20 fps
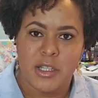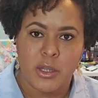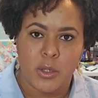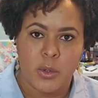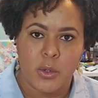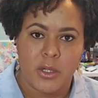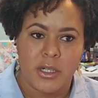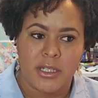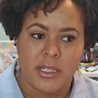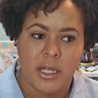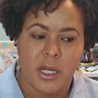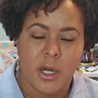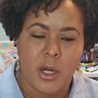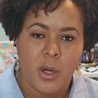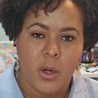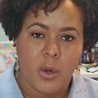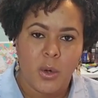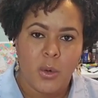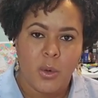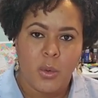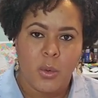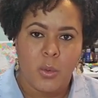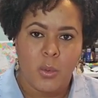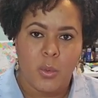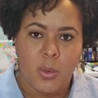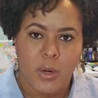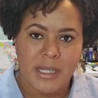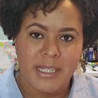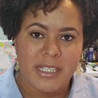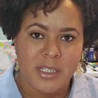Lord
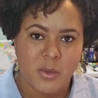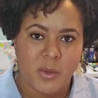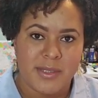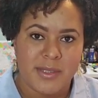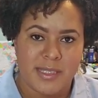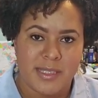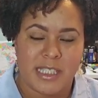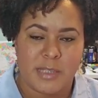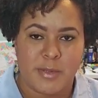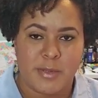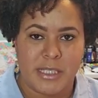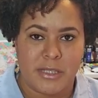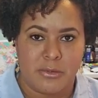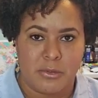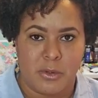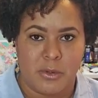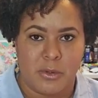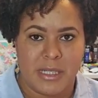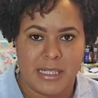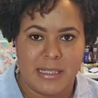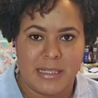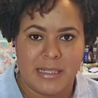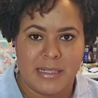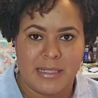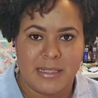what he wants to speak through it.